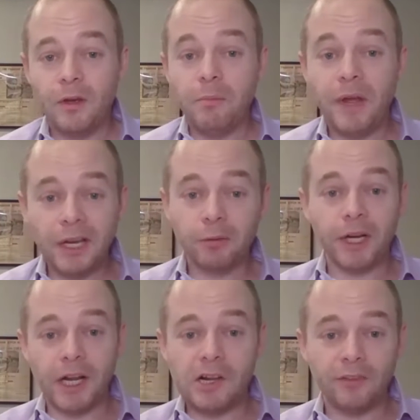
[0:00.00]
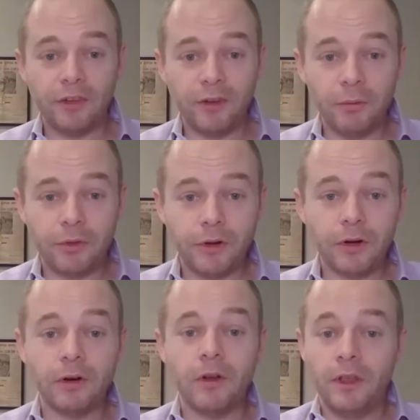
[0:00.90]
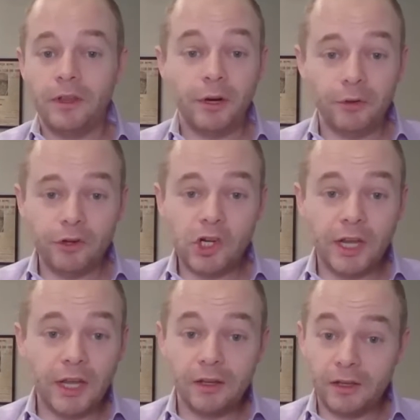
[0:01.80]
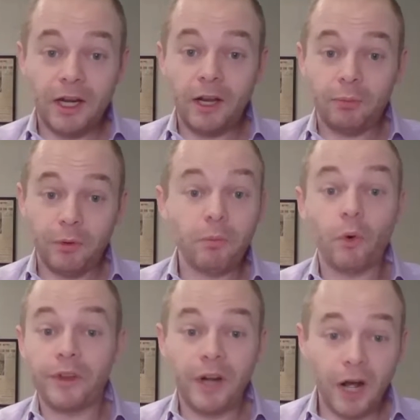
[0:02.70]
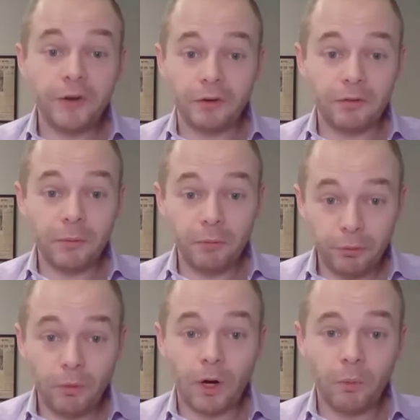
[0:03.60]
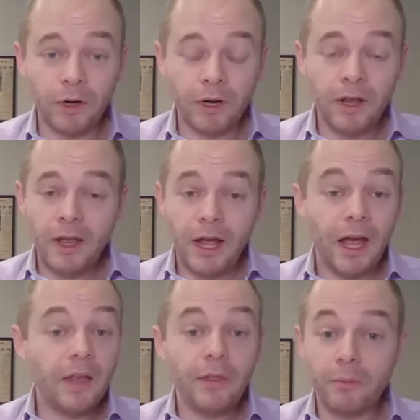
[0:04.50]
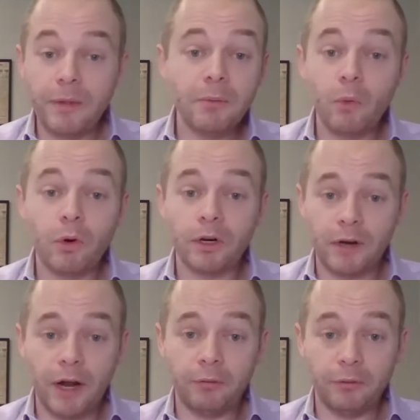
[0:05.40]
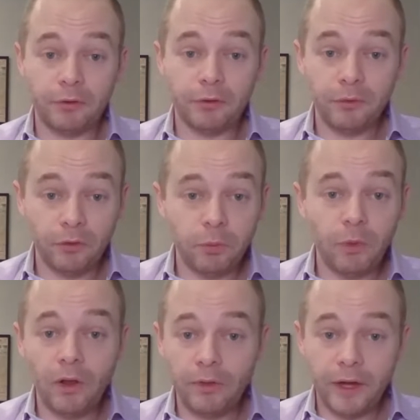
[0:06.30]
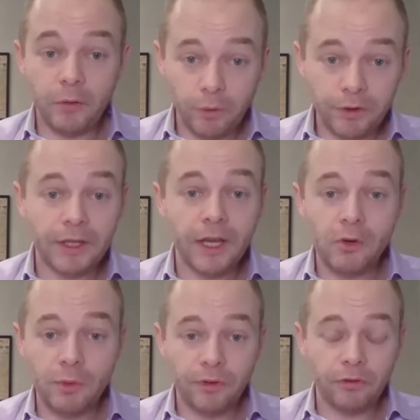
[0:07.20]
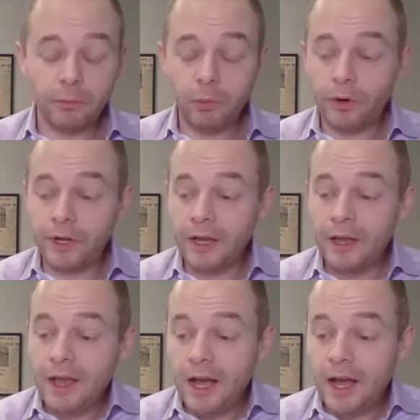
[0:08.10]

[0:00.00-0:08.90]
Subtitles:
many great agencies out there. UJA connects with more than 100 of them through our work. And there are many more grassroots groups as well that we're engaged with and supporting.